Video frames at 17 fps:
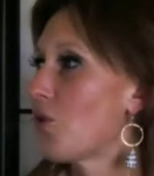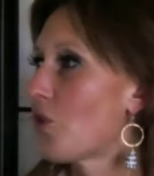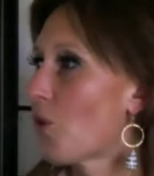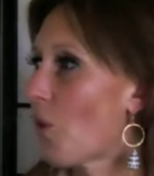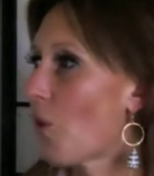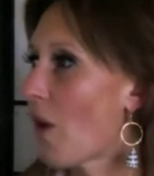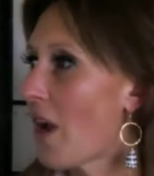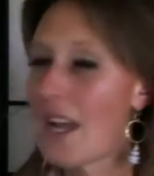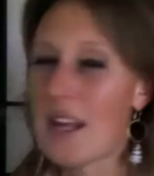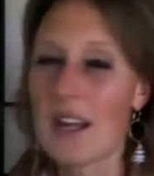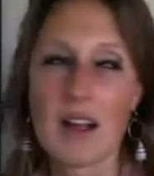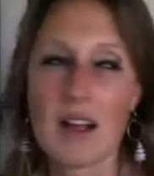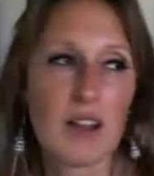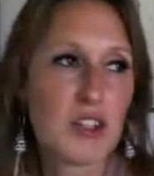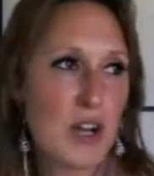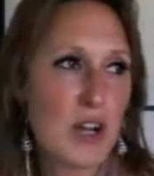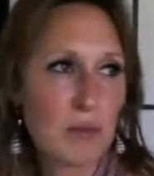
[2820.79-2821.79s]
weight,
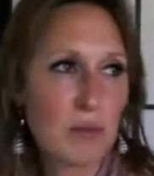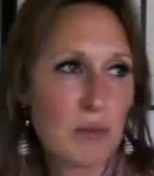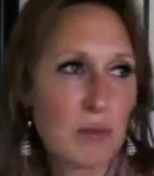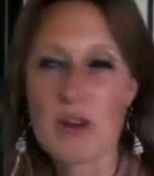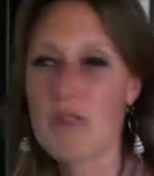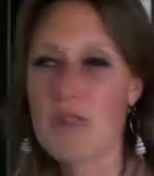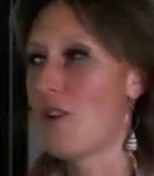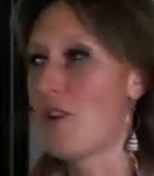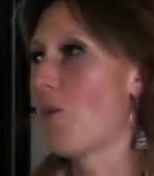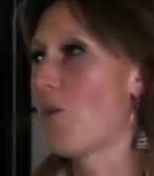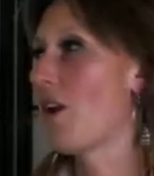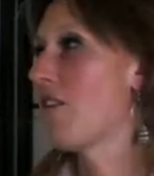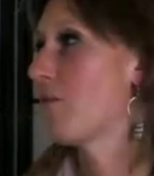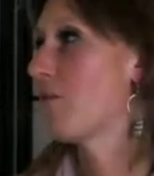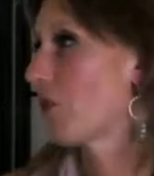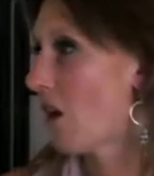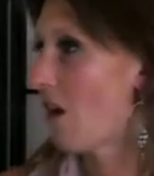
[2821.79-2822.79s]
I'll attract the boyfriend. When
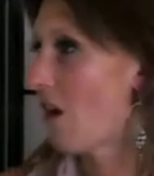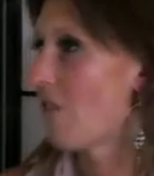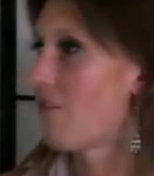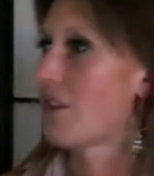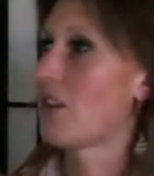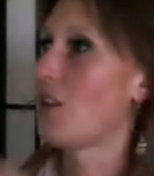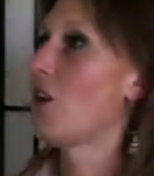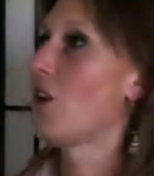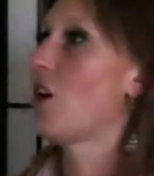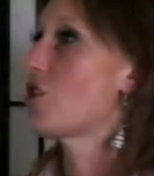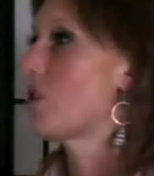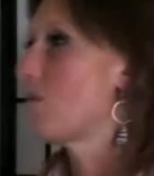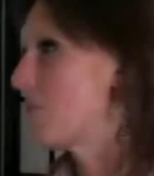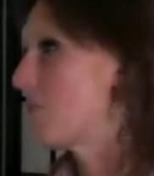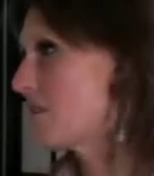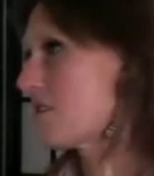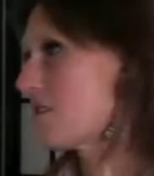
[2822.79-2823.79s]
I feel more confident, I'll
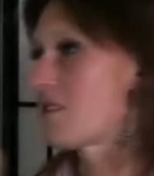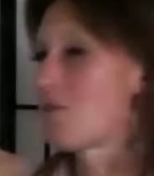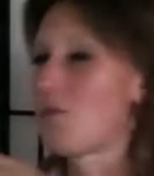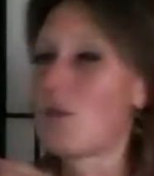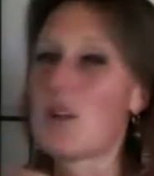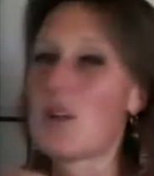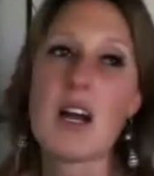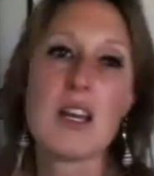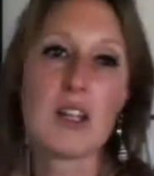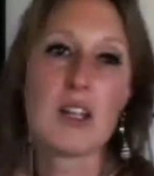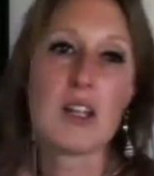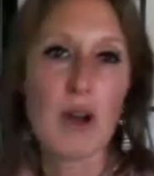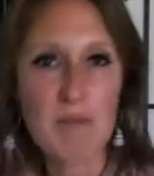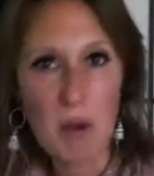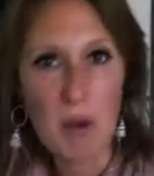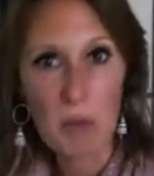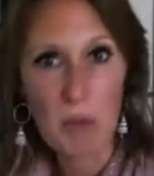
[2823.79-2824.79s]
launch the business. When I, you know,
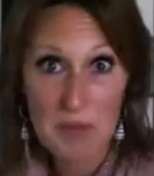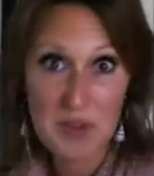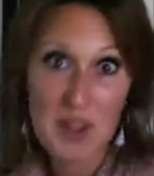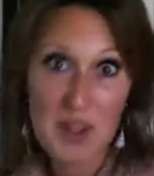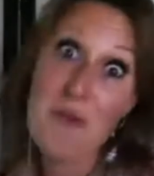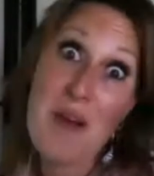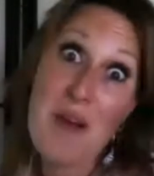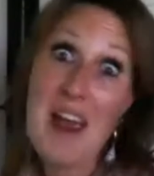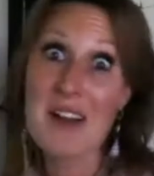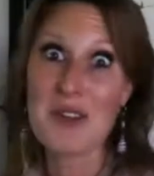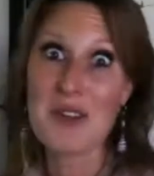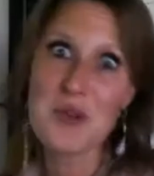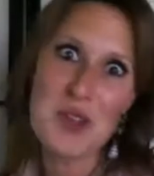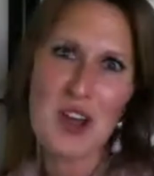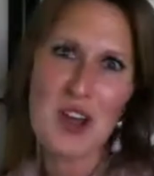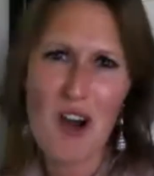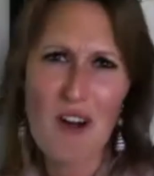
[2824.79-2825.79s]
have my website right, I'll
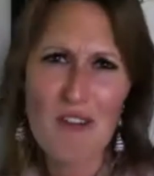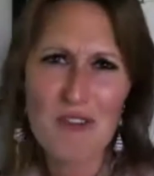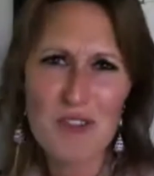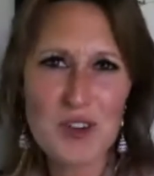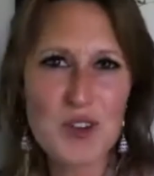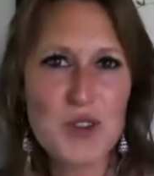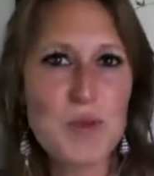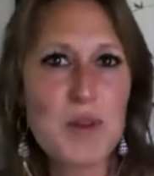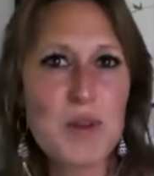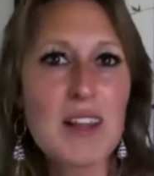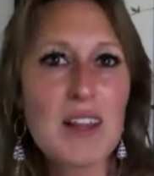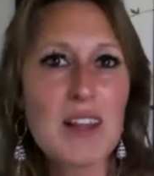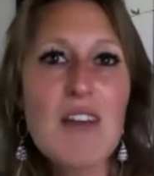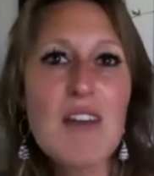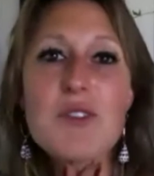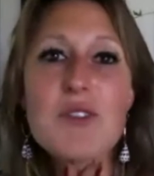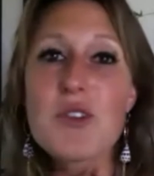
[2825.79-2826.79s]
do the offers. But
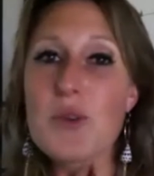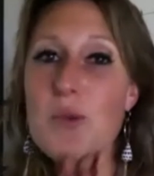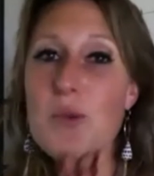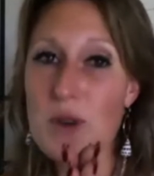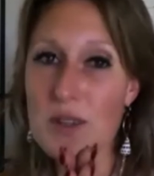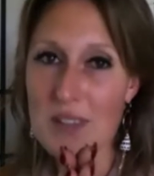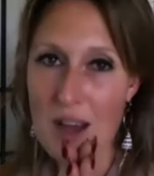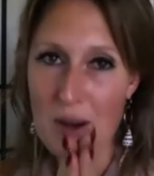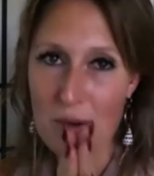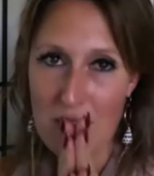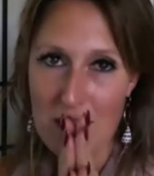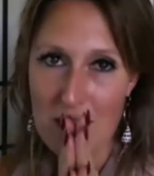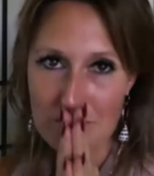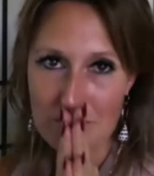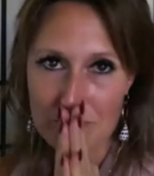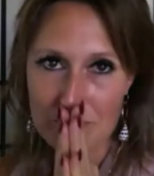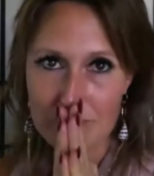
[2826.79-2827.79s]
life doesn't work that way.
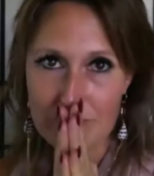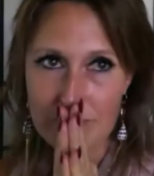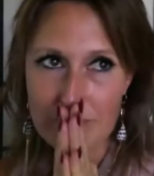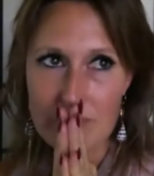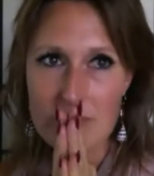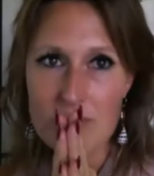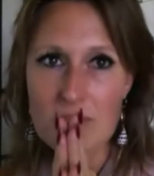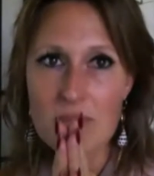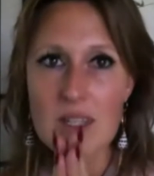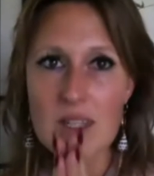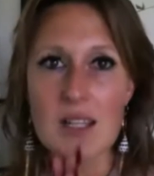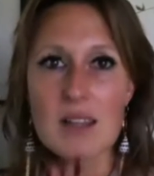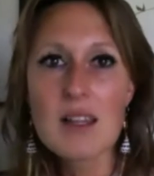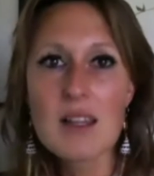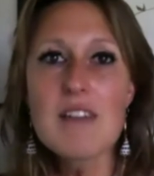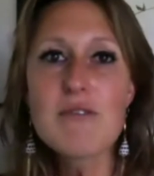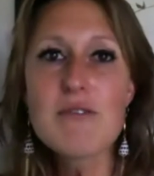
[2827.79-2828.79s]

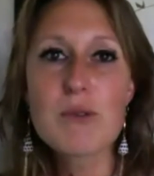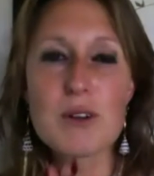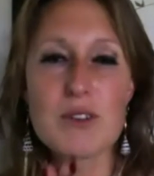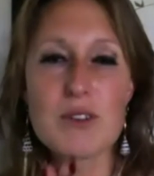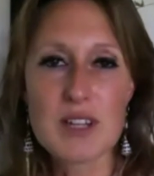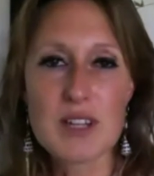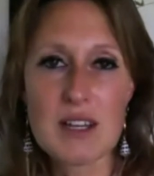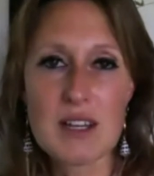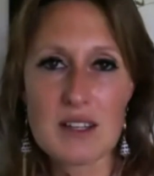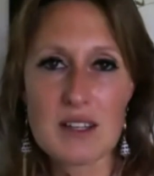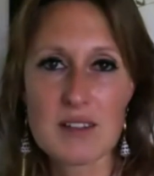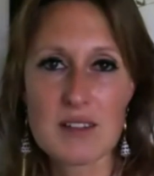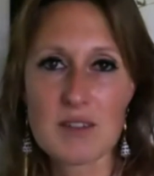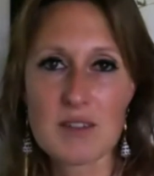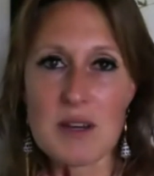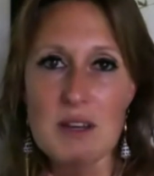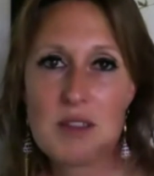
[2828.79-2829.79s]
Life works like this.
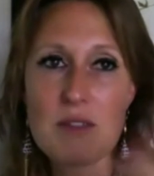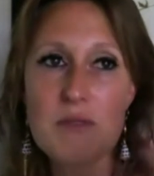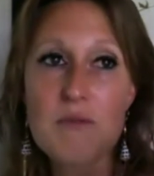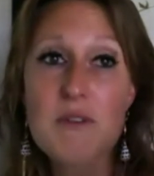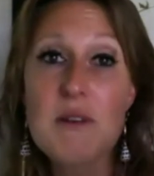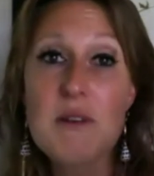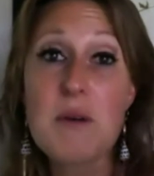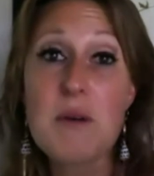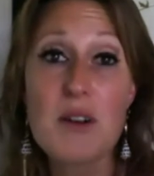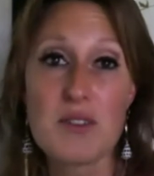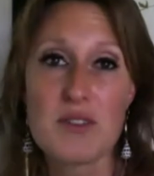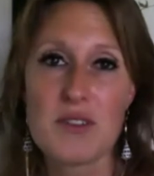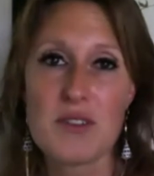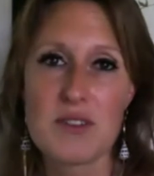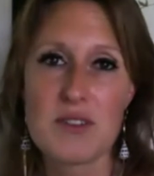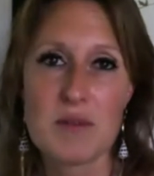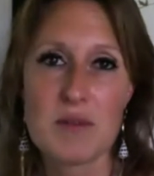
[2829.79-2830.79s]
It's my three-part
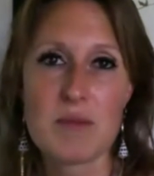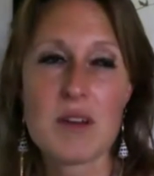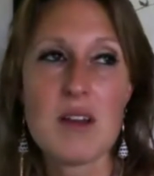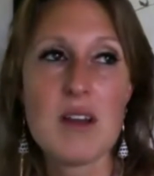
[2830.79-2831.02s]
system.